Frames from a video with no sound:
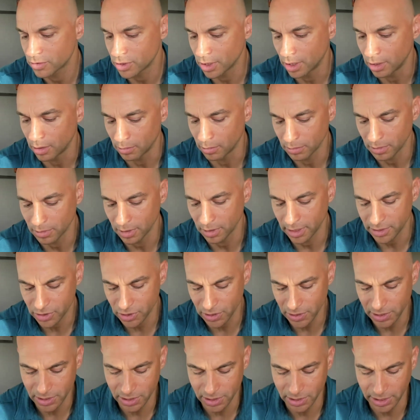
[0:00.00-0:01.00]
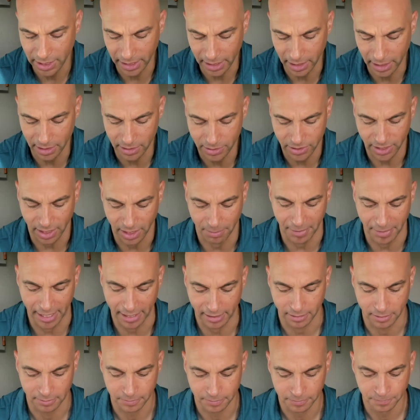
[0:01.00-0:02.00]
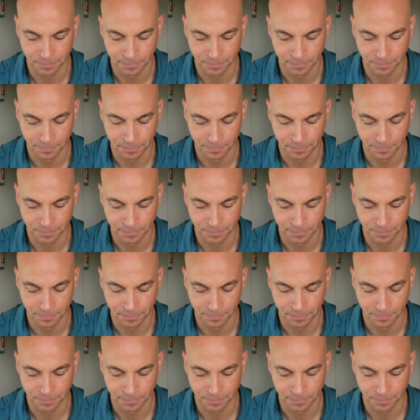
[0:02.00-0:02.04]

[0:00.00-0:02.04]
So let's just take a step back.